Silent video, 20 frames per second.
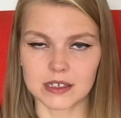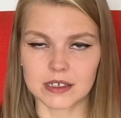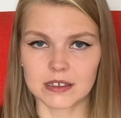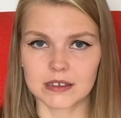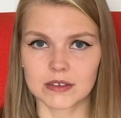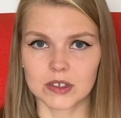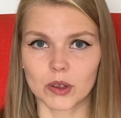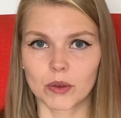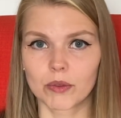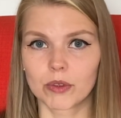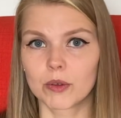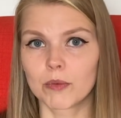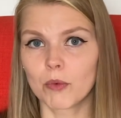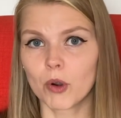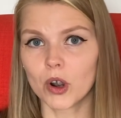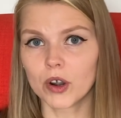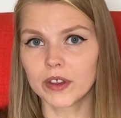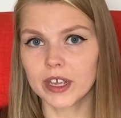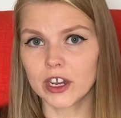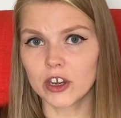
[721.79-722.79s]
So the
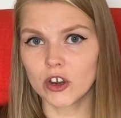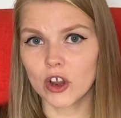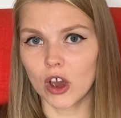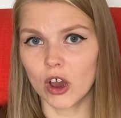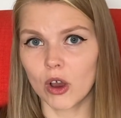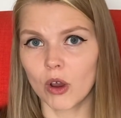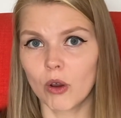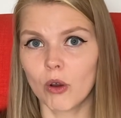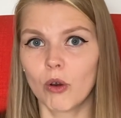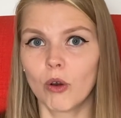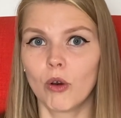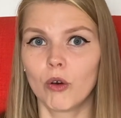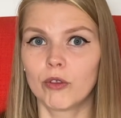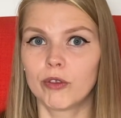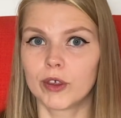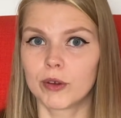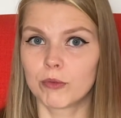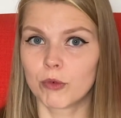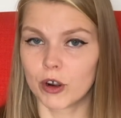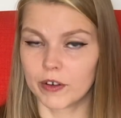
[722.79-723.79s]
more they know,
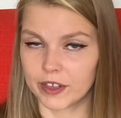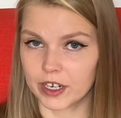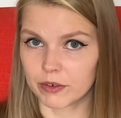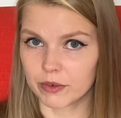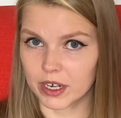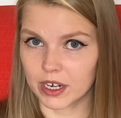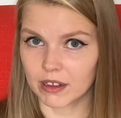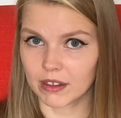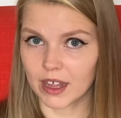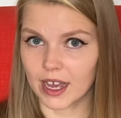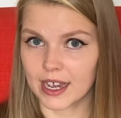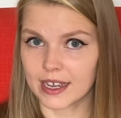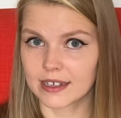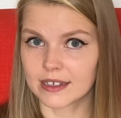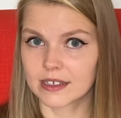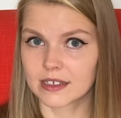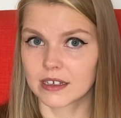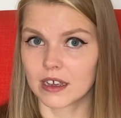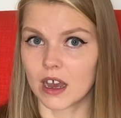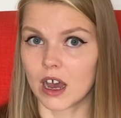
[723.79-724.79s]
the more they
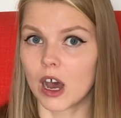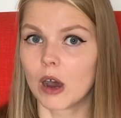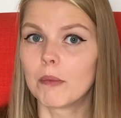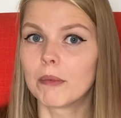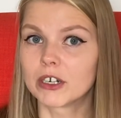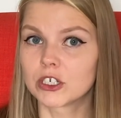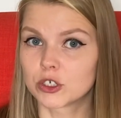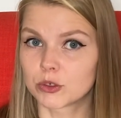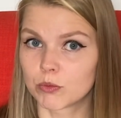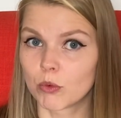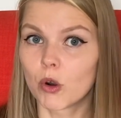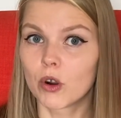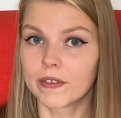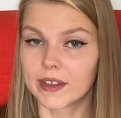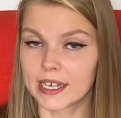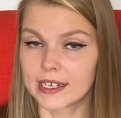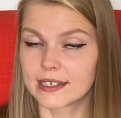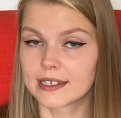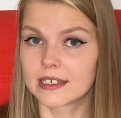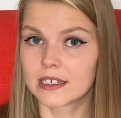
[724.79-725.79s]
realize how much more
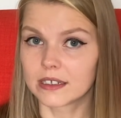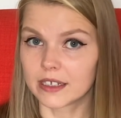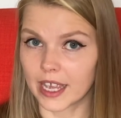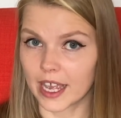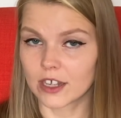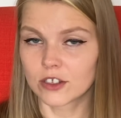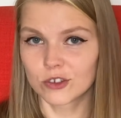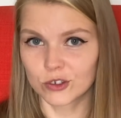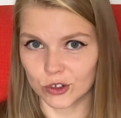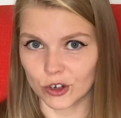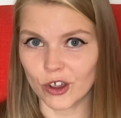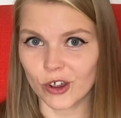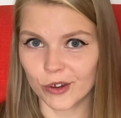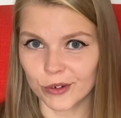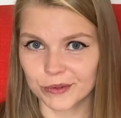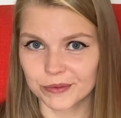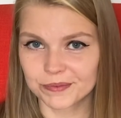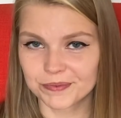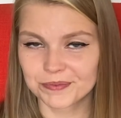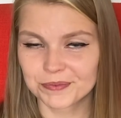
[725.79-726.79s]
they still get to know.
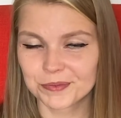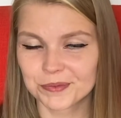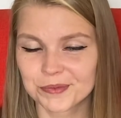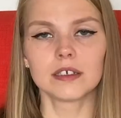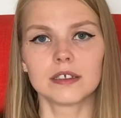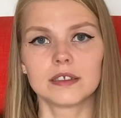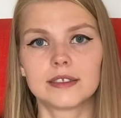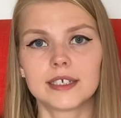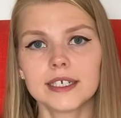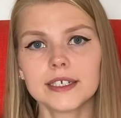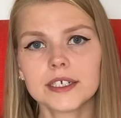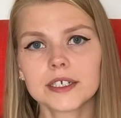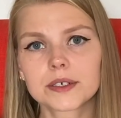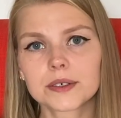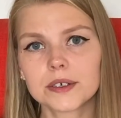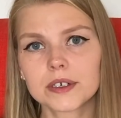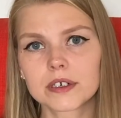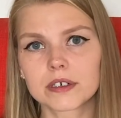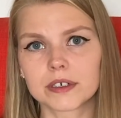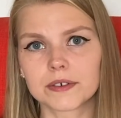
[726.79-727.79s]

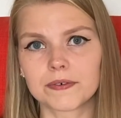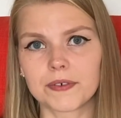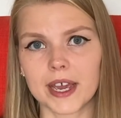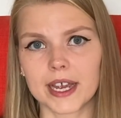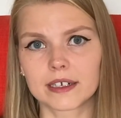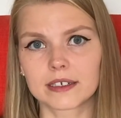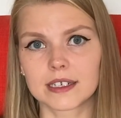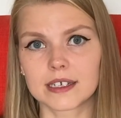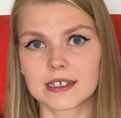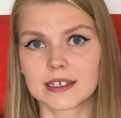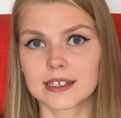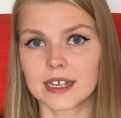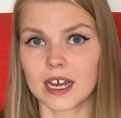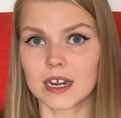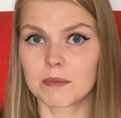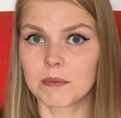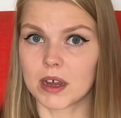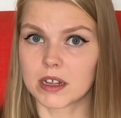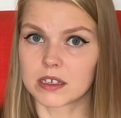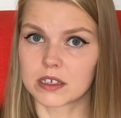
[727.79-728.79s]
Dunning-Kruger effect is not
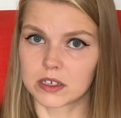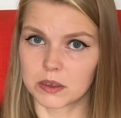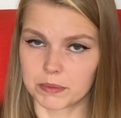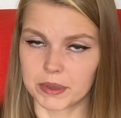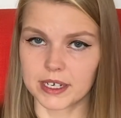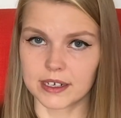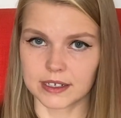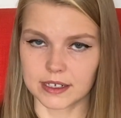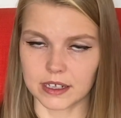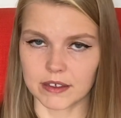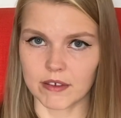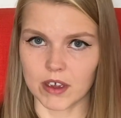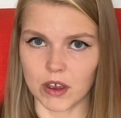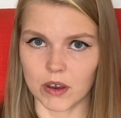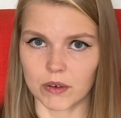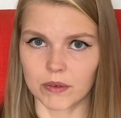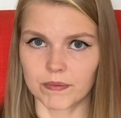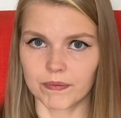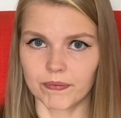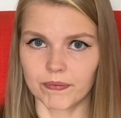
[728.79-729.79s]
about stupidity
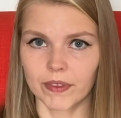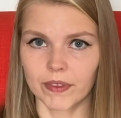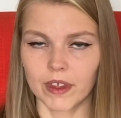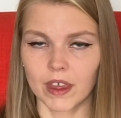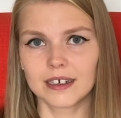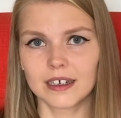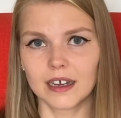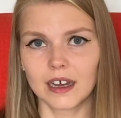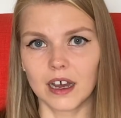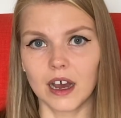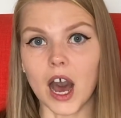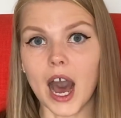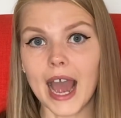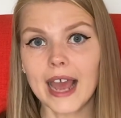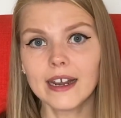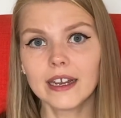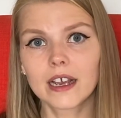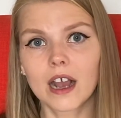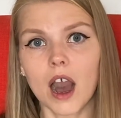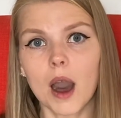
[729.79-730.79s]
though.
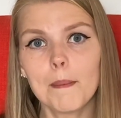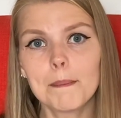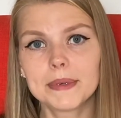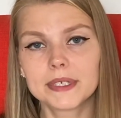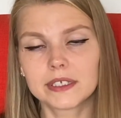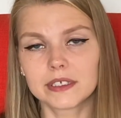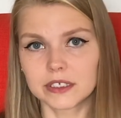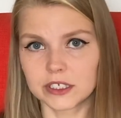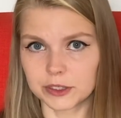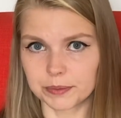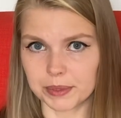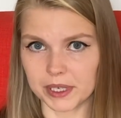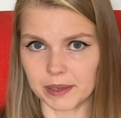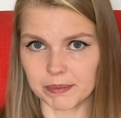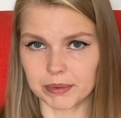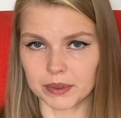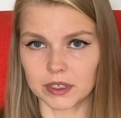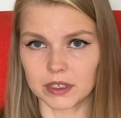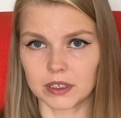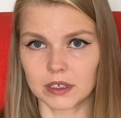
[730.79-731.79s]
Highly competent
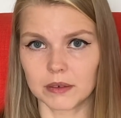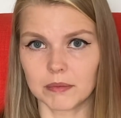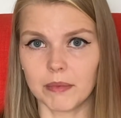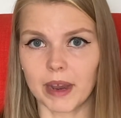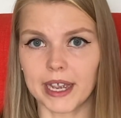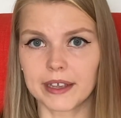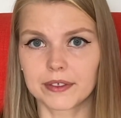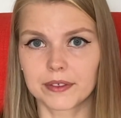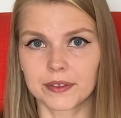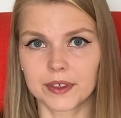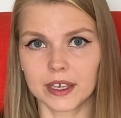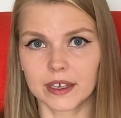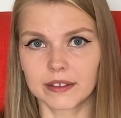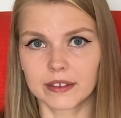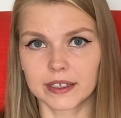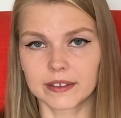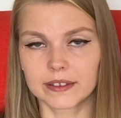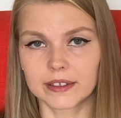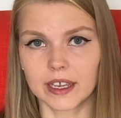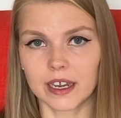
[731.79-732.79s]
people might think
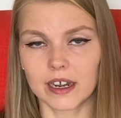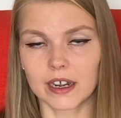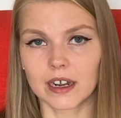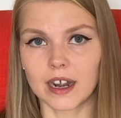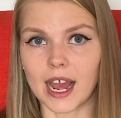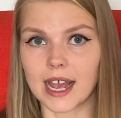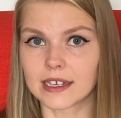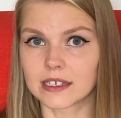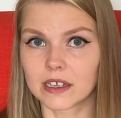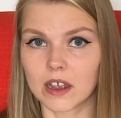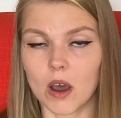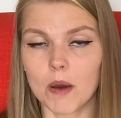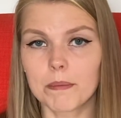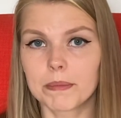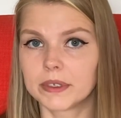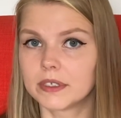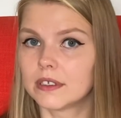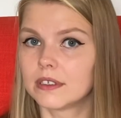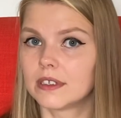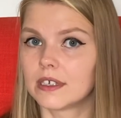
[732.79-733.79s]
that they're as
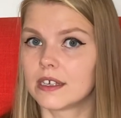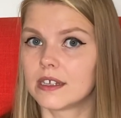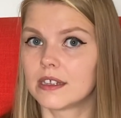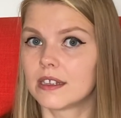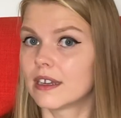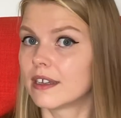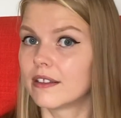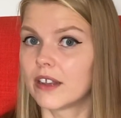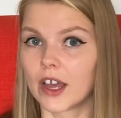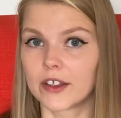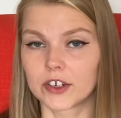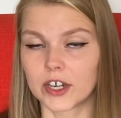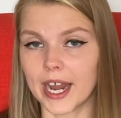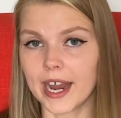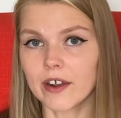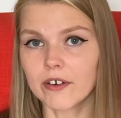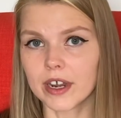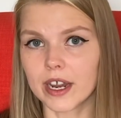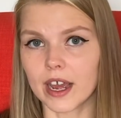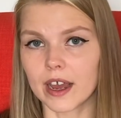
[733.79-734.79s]
competent in another
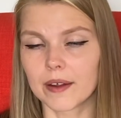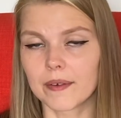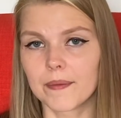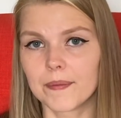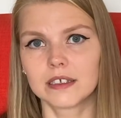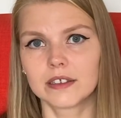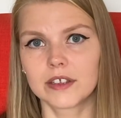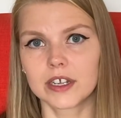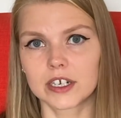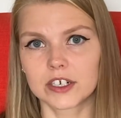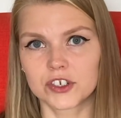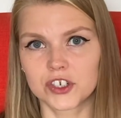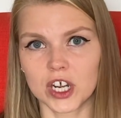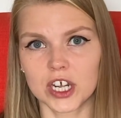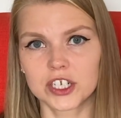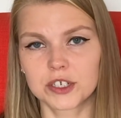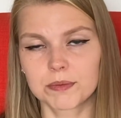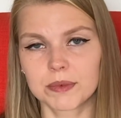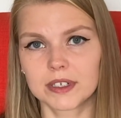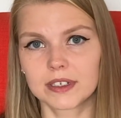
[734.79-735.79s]
area. Their
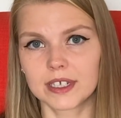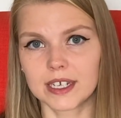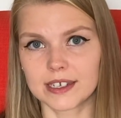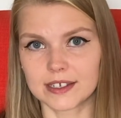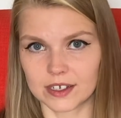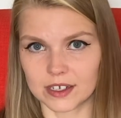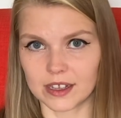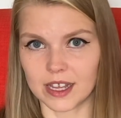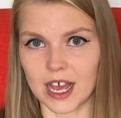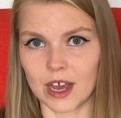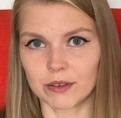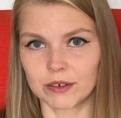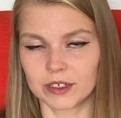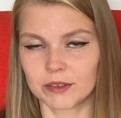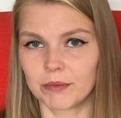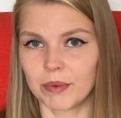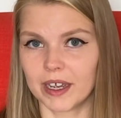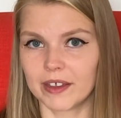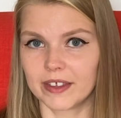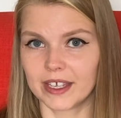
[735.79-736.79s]
judgment is
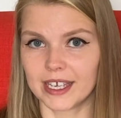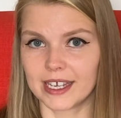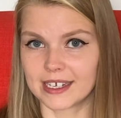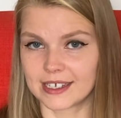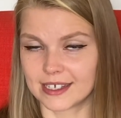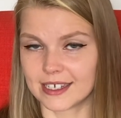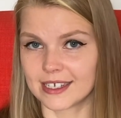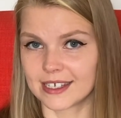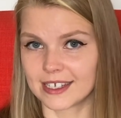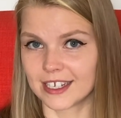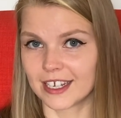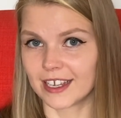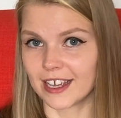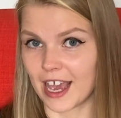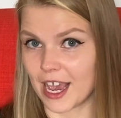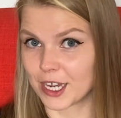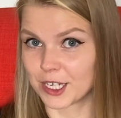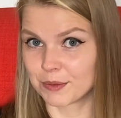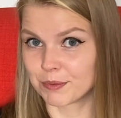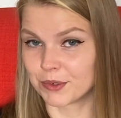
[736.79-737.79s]
clouded by the existing
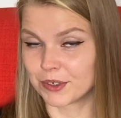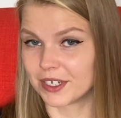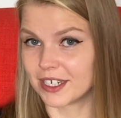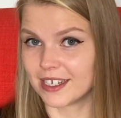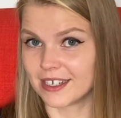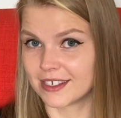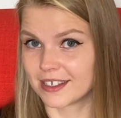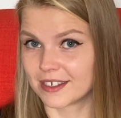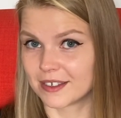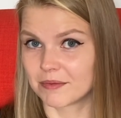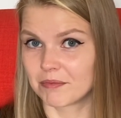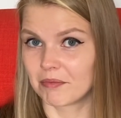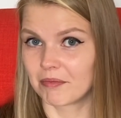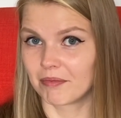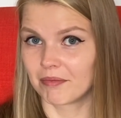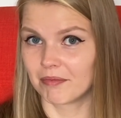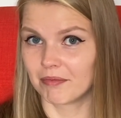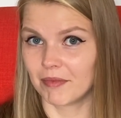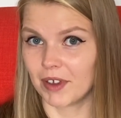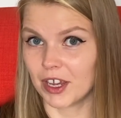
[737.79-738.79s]
expertise
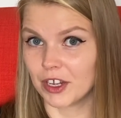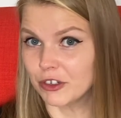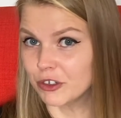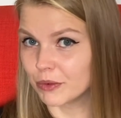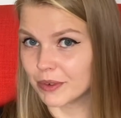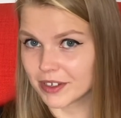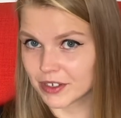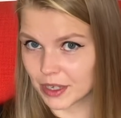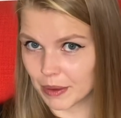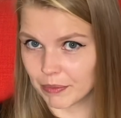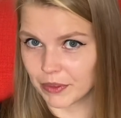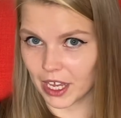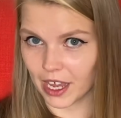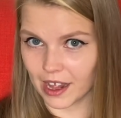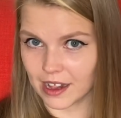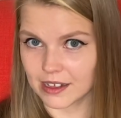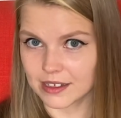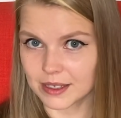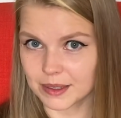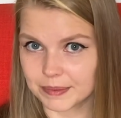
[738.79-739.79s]
in doing something
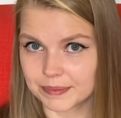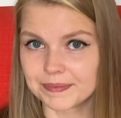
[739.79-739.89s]
else.